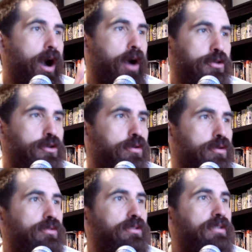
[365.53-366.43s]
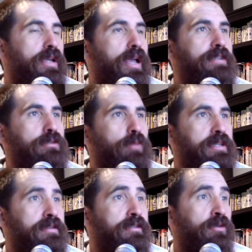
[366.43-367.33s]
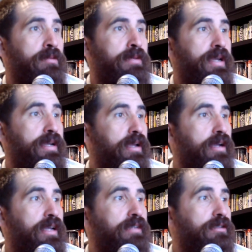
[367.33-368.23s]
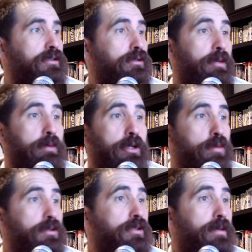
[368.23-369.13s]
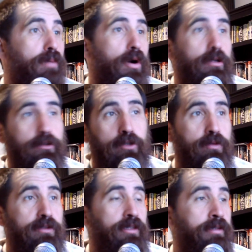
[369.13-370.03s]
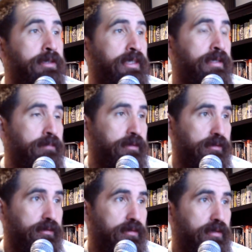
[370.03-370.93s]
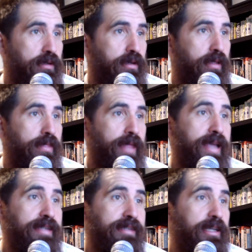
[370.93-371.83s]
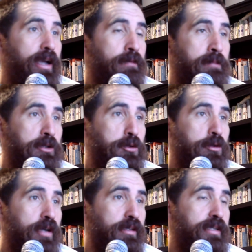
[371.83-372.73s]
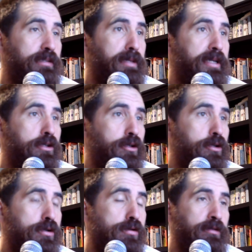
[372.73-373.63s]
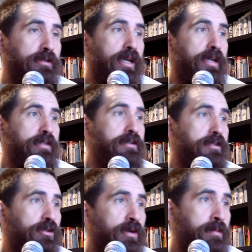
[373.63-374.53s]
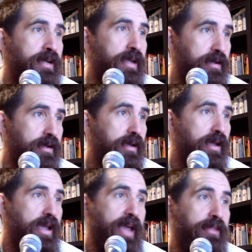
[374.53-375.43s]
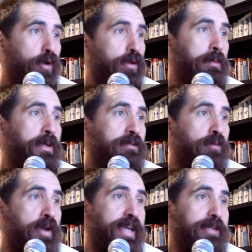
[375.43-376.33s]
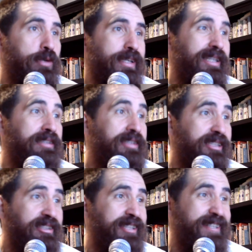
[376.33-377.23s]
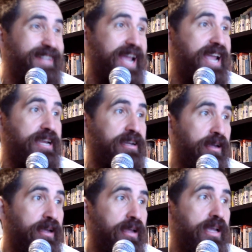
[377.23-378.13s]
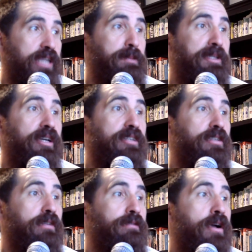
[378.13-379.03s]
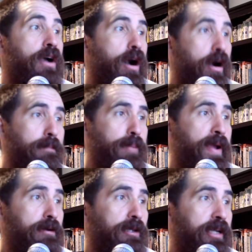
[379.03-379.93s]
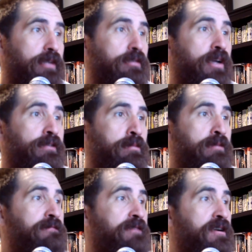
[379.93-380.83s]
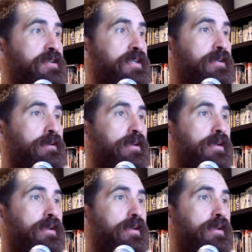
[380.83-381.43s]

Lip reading: Used as a way to discriminate against us. Can we go into some bars, go into some gyms? That is a government drug that is being used to discriminate. And the only reason why that drug exists today is because of unparalleled government funding